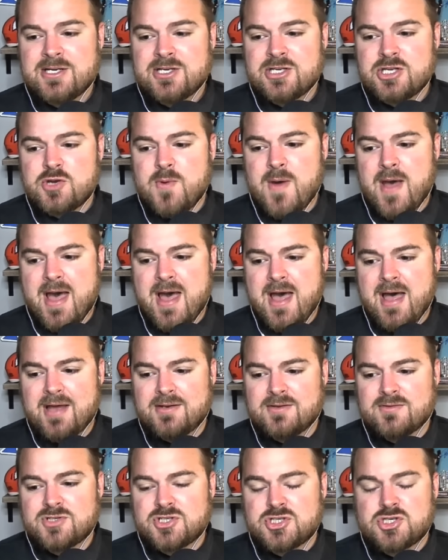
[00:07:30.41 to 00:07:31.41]
You
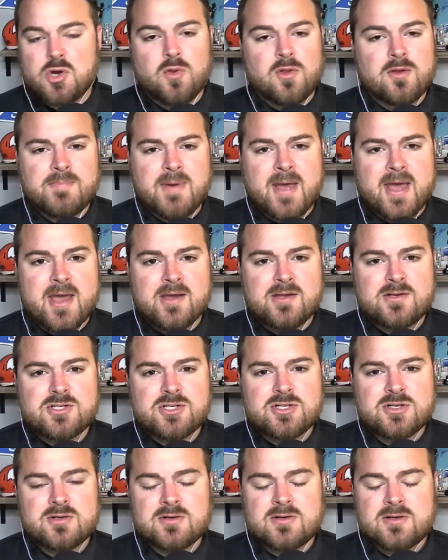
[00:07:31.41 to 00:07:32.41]
had Solon
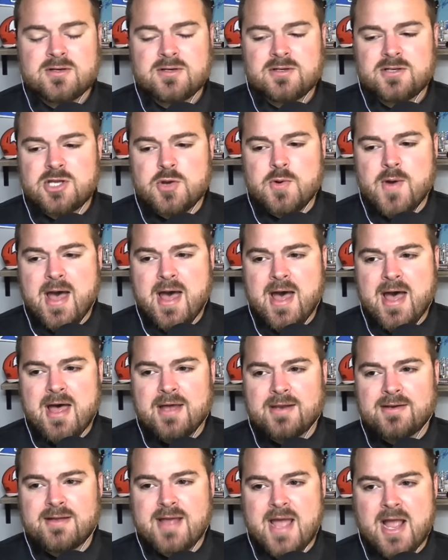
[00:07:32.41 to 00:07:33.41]
Page. You
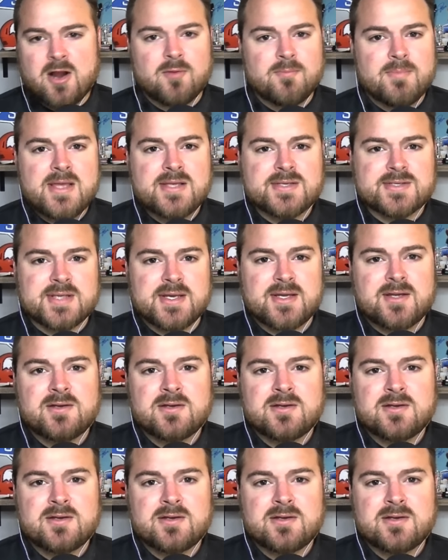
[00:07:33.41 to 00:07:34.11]
had Aaron Beasley.